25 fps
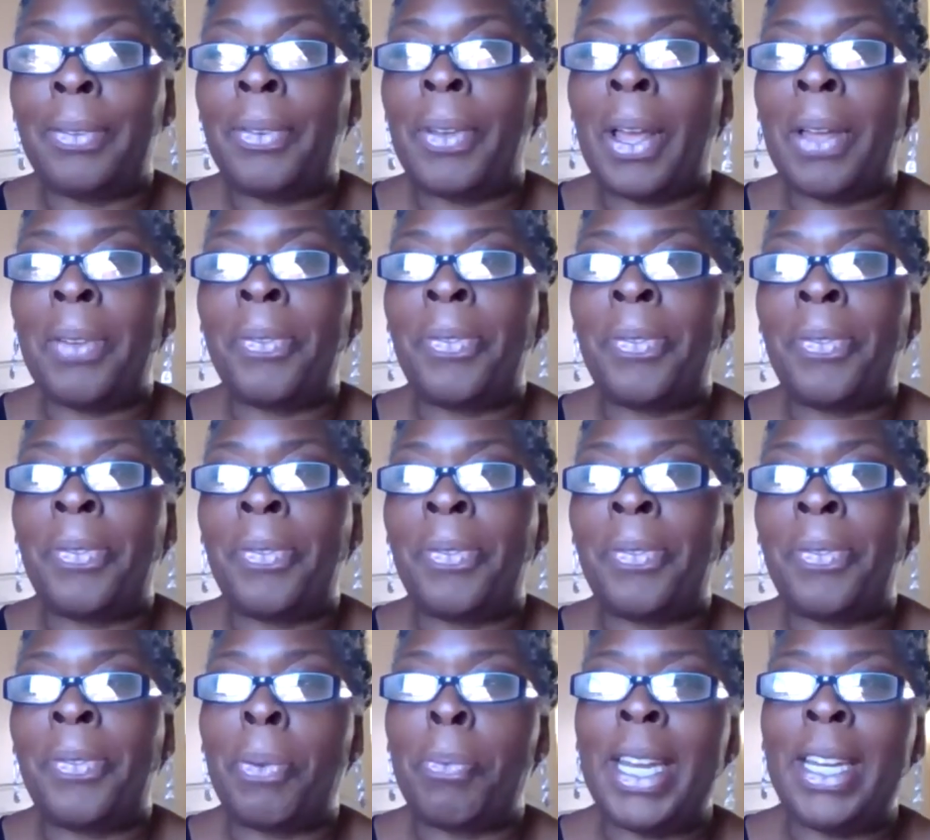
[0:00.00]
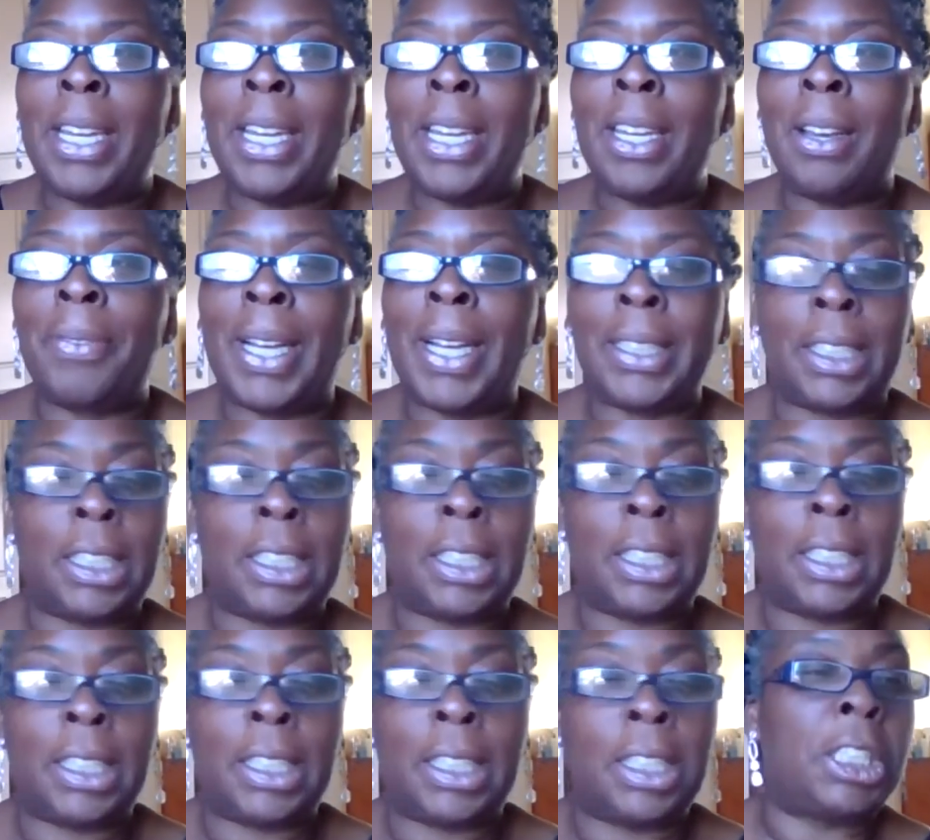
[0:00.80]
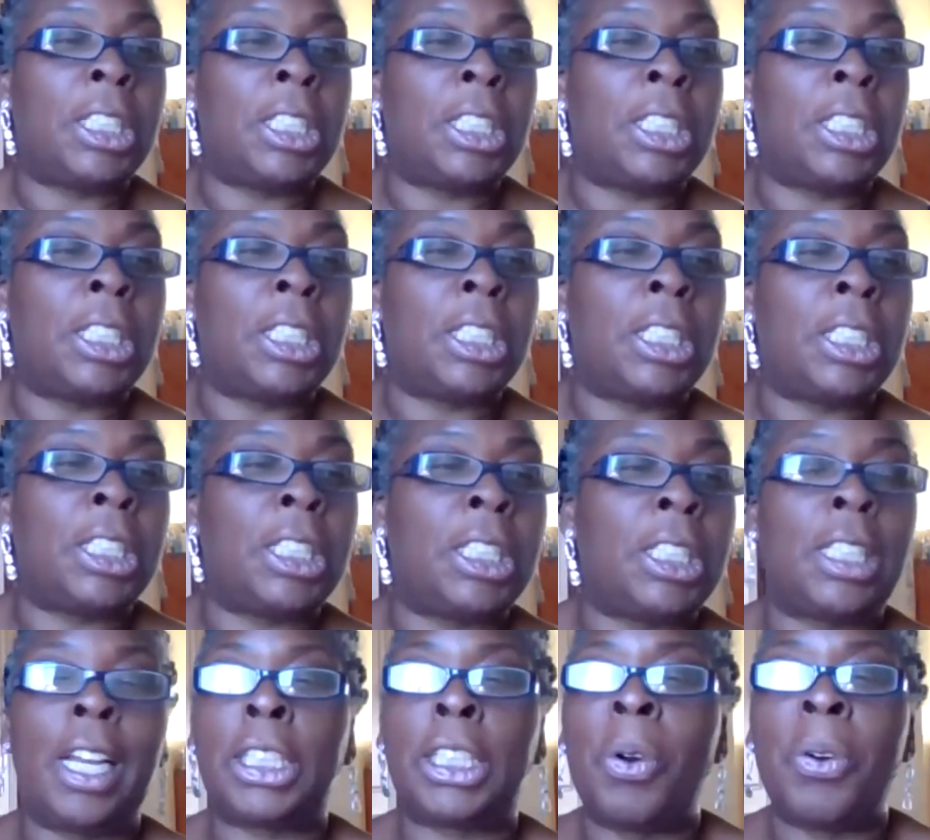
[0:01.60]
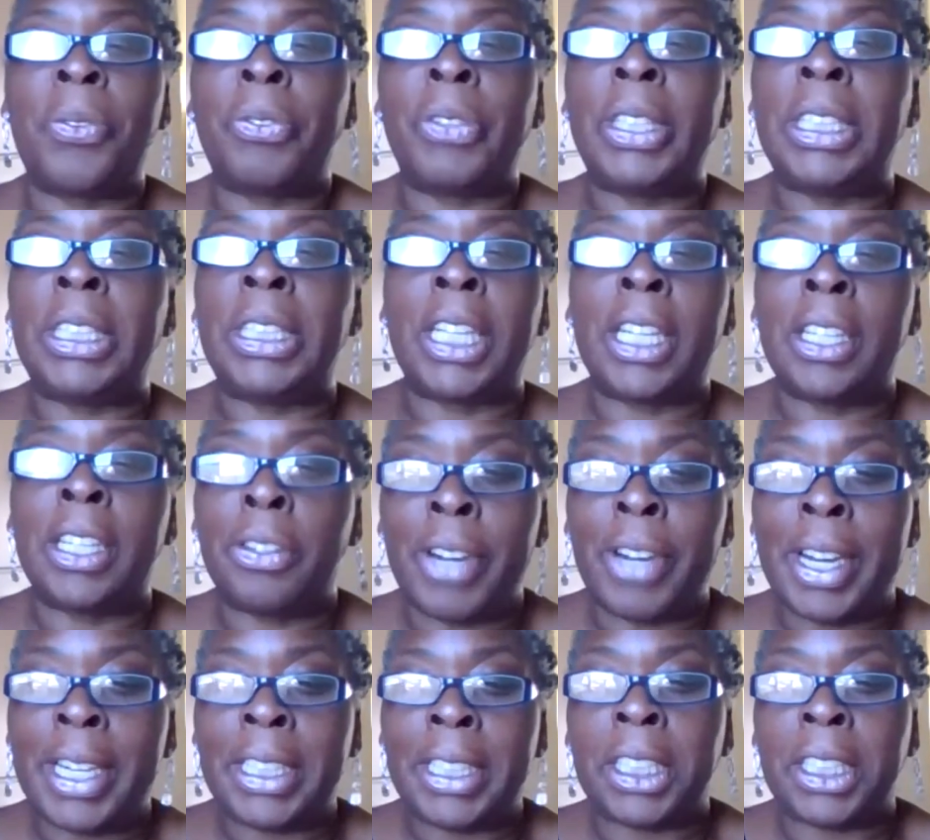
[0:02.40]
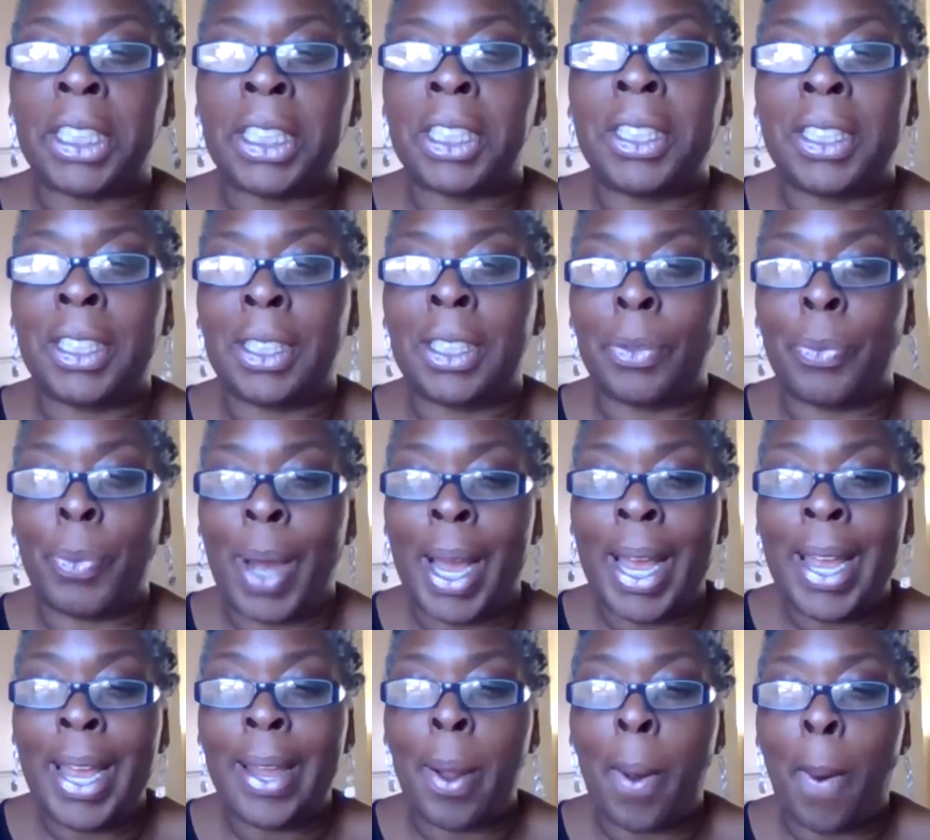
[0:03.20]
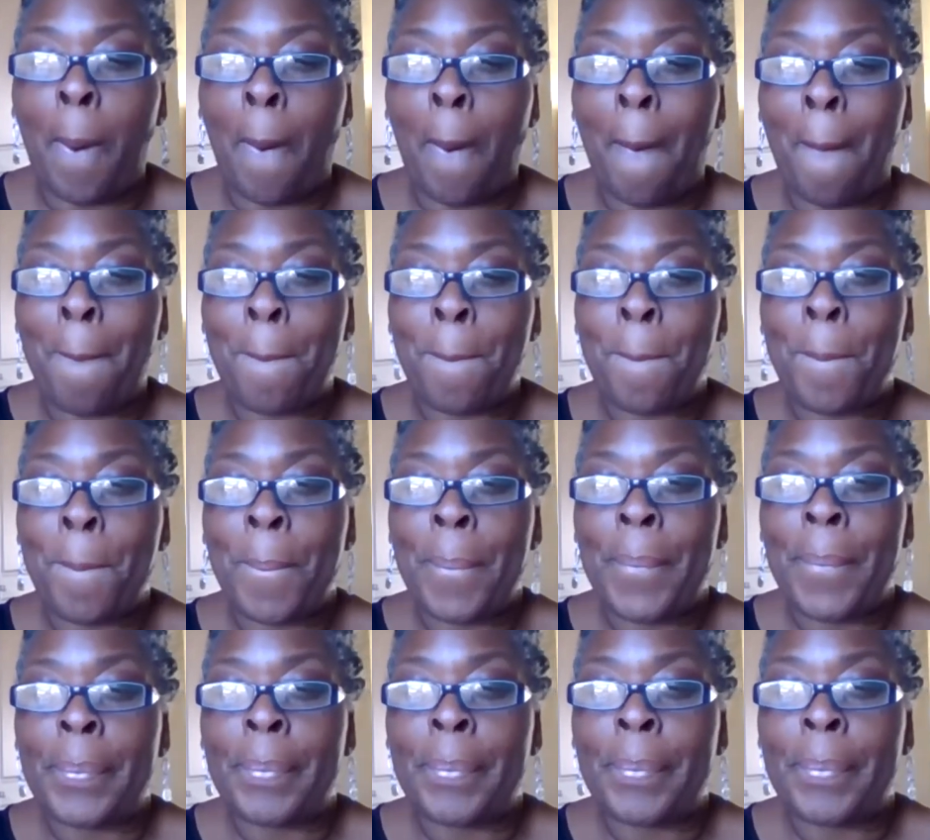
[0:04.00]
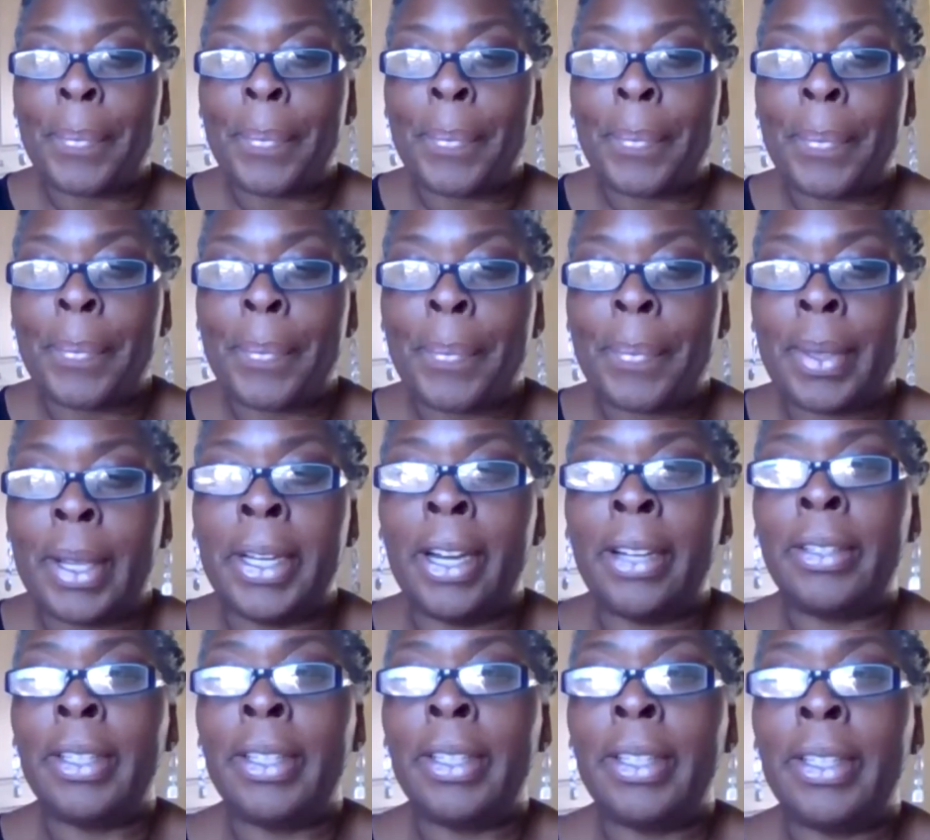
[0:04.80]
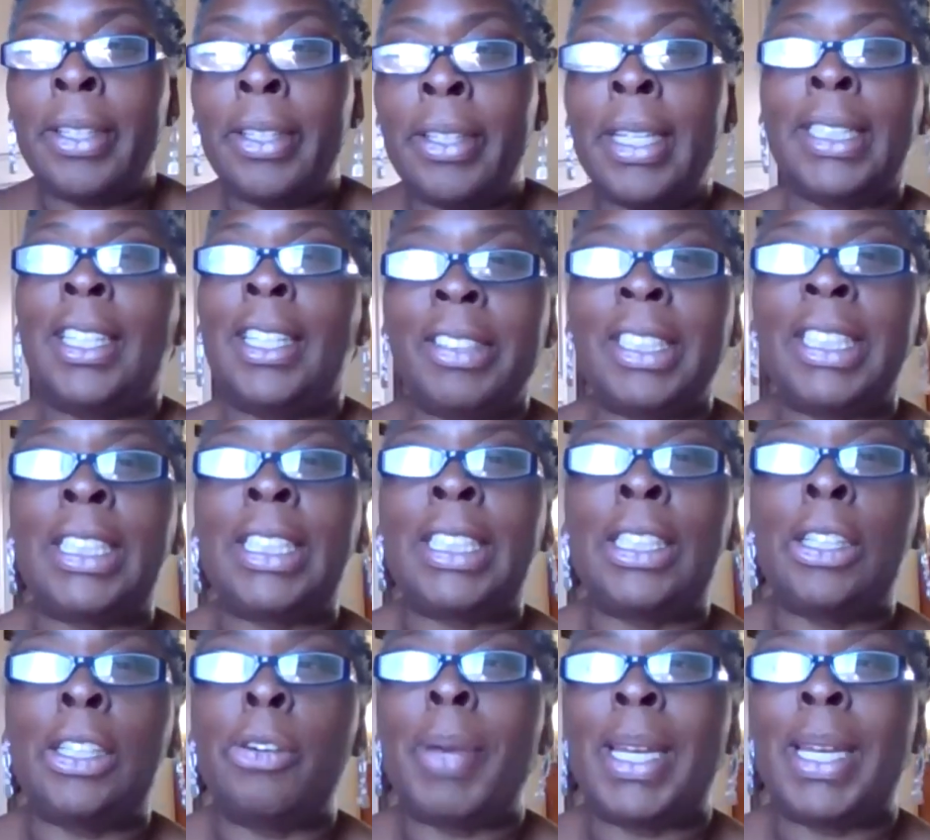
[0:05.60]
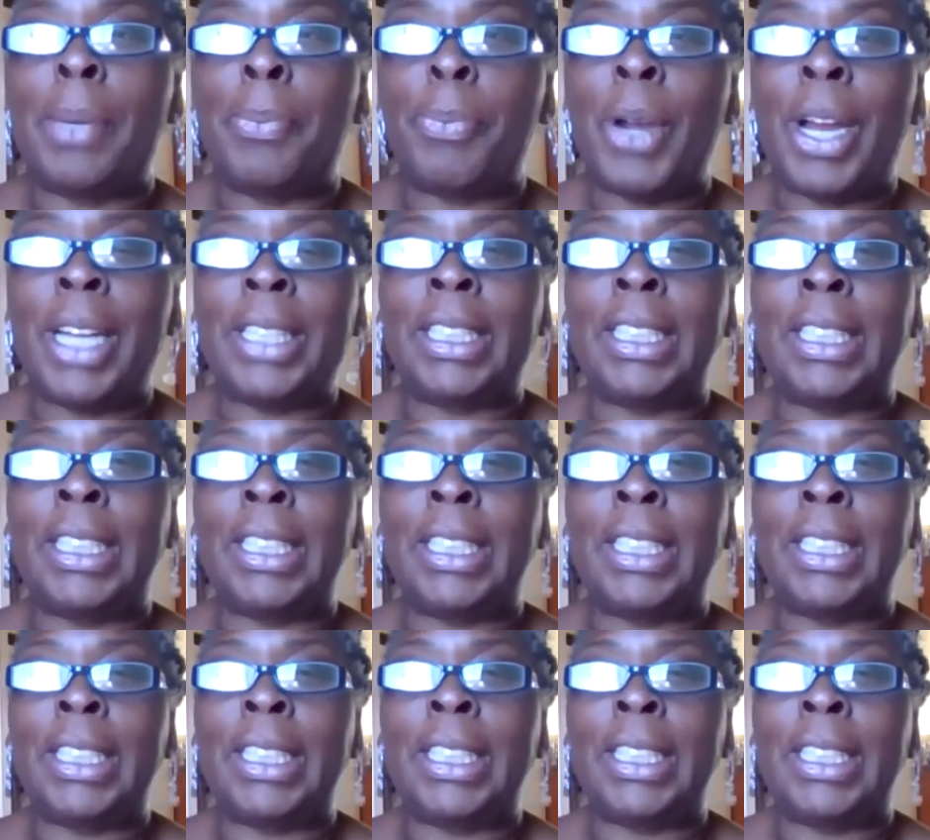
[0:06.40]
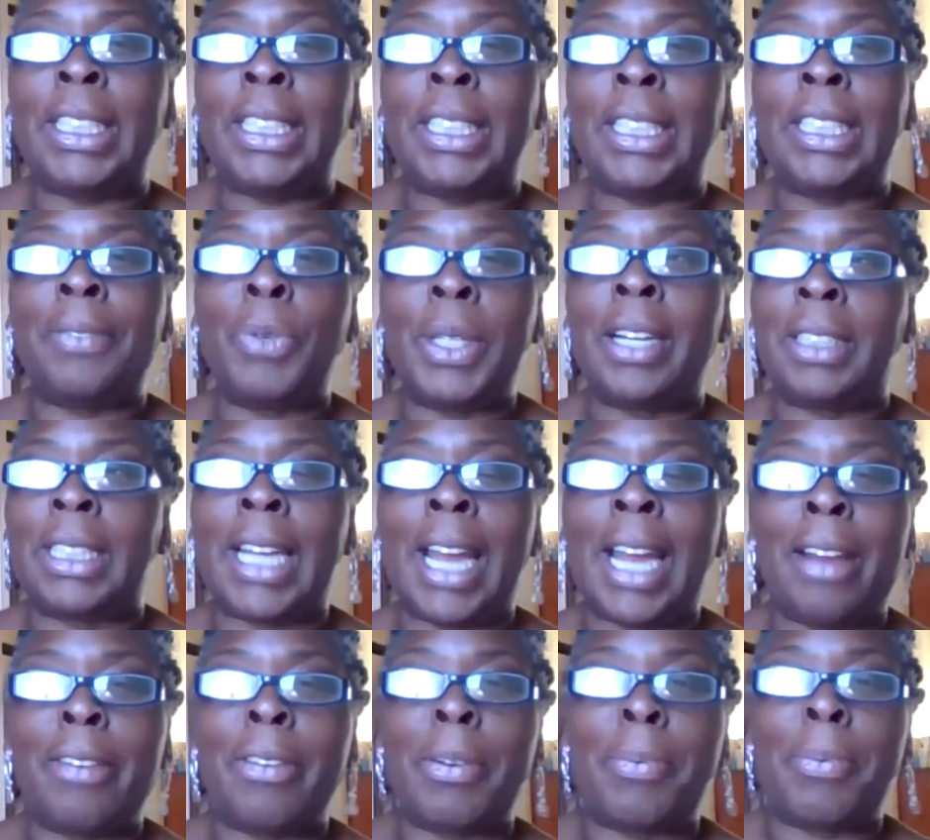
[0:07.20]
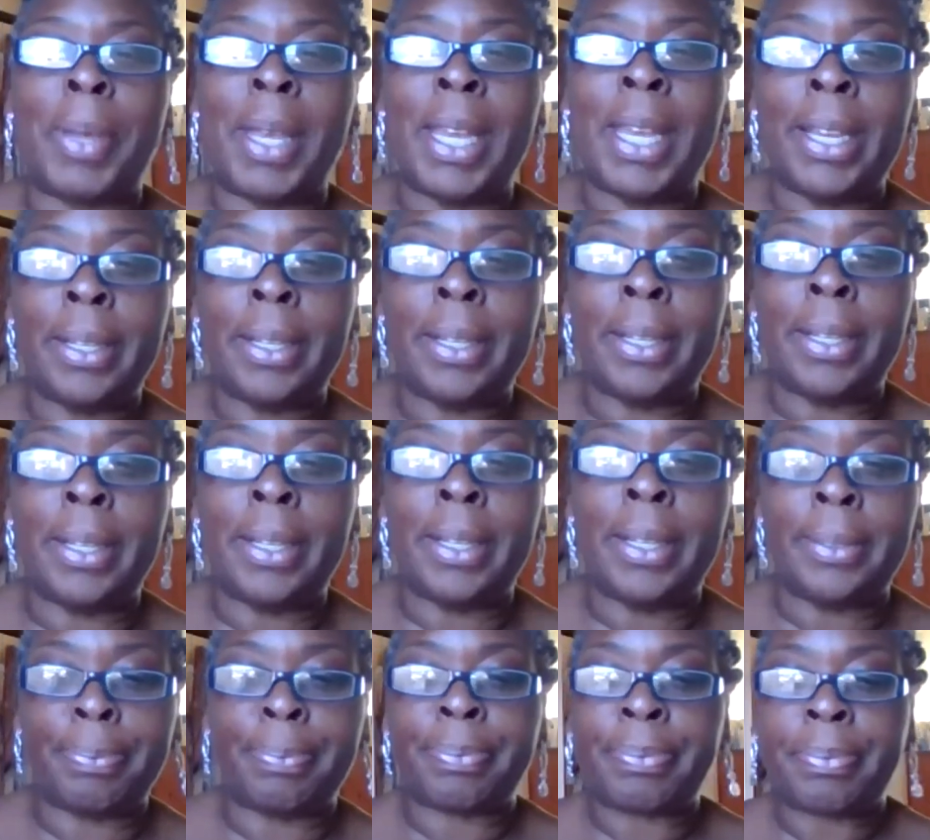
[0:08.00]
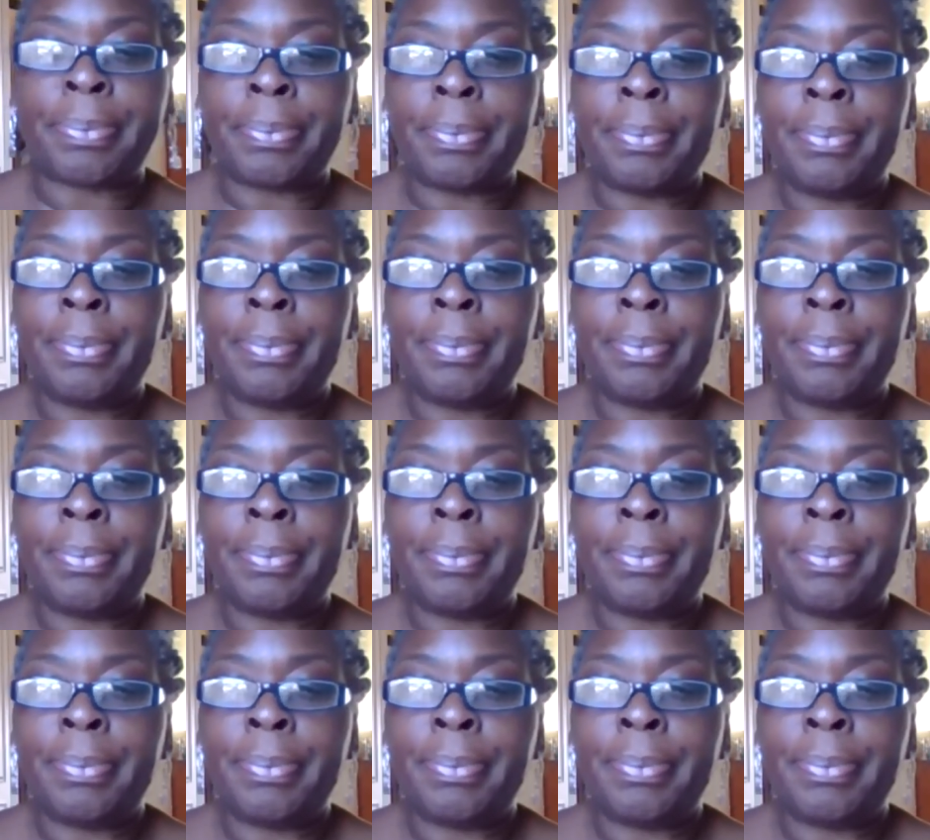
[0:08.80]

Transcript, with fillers: and, and for many of us, it's just like two or three generations away, you know? So there are still many practices, even when you go to the Caribbean,